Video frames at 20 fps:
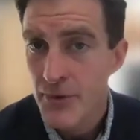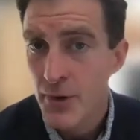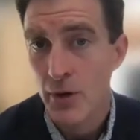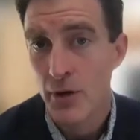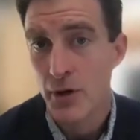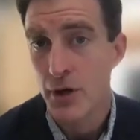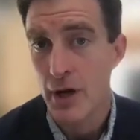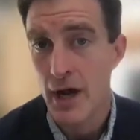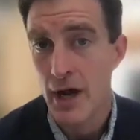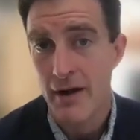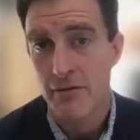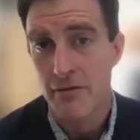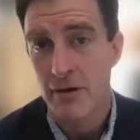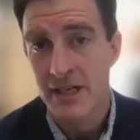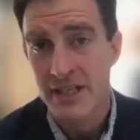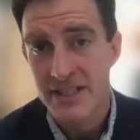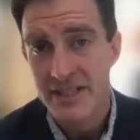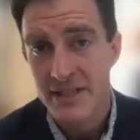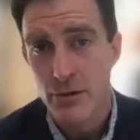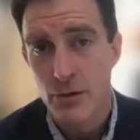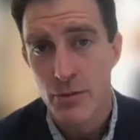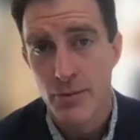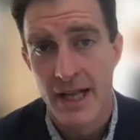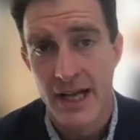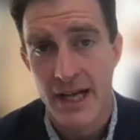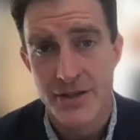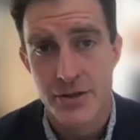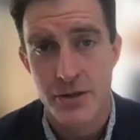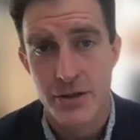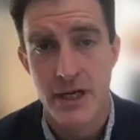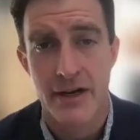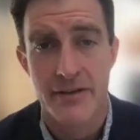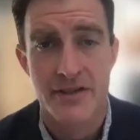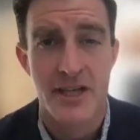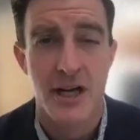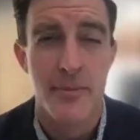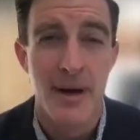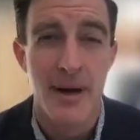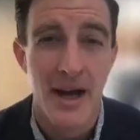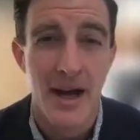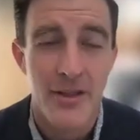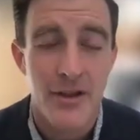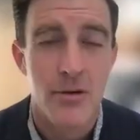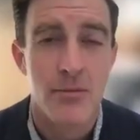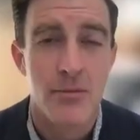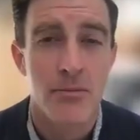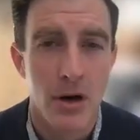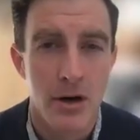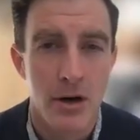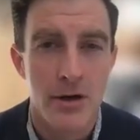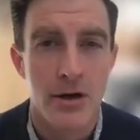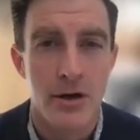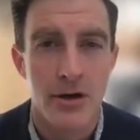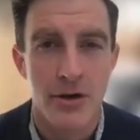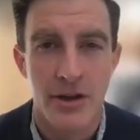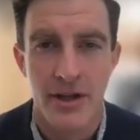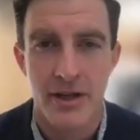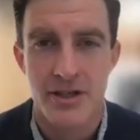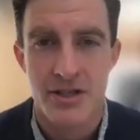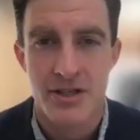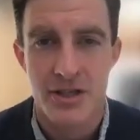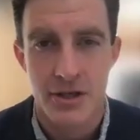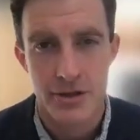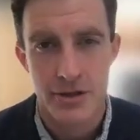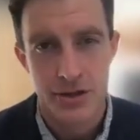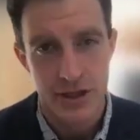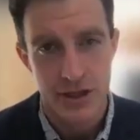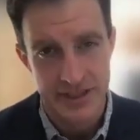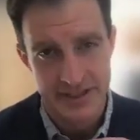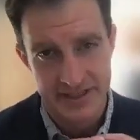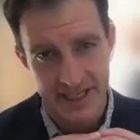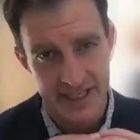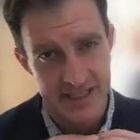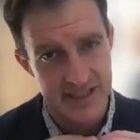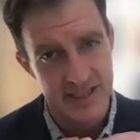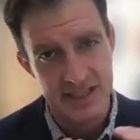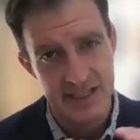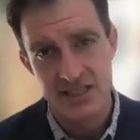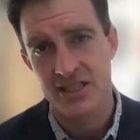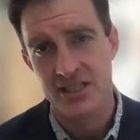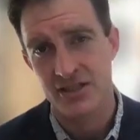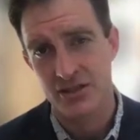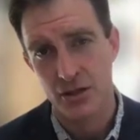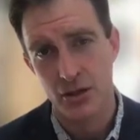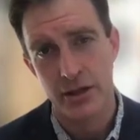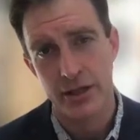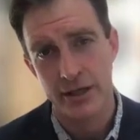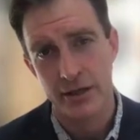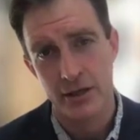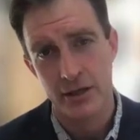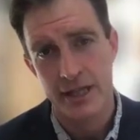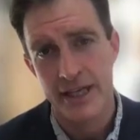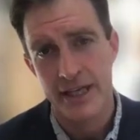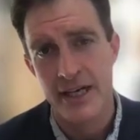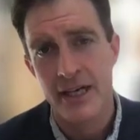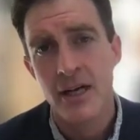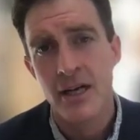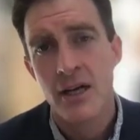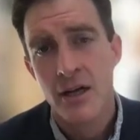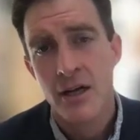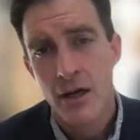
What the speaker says: or you have ring sideroblasts, or you have some other marker that says this is clearly